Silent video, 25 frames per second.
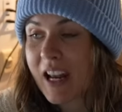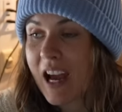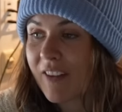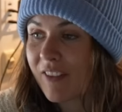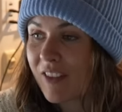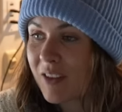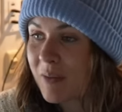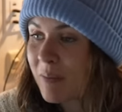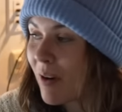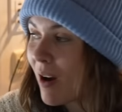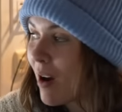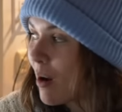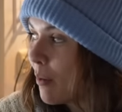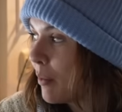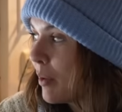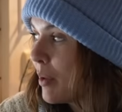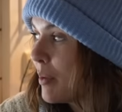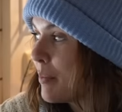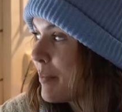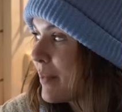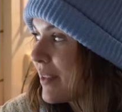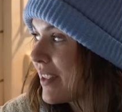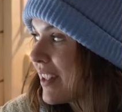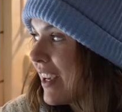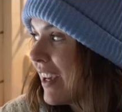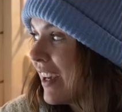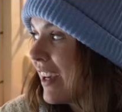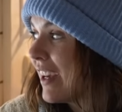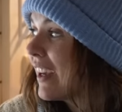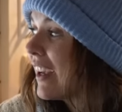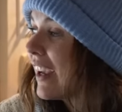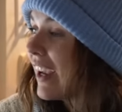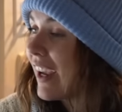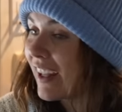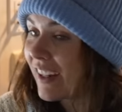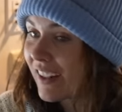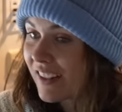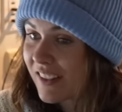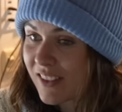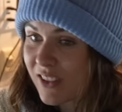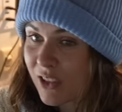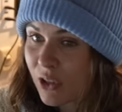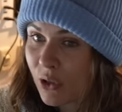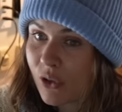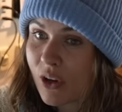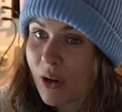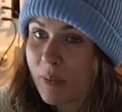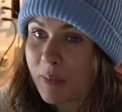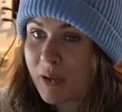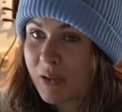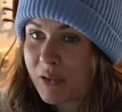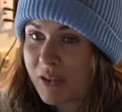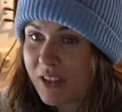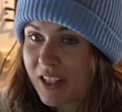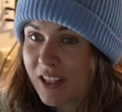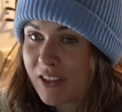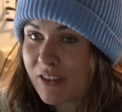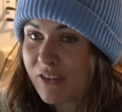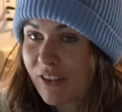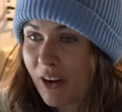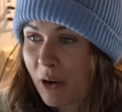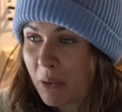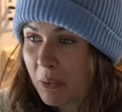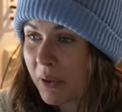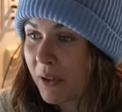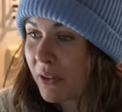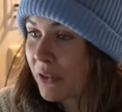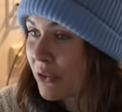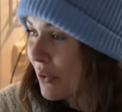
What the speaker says: having problems and it's 2WD front wheel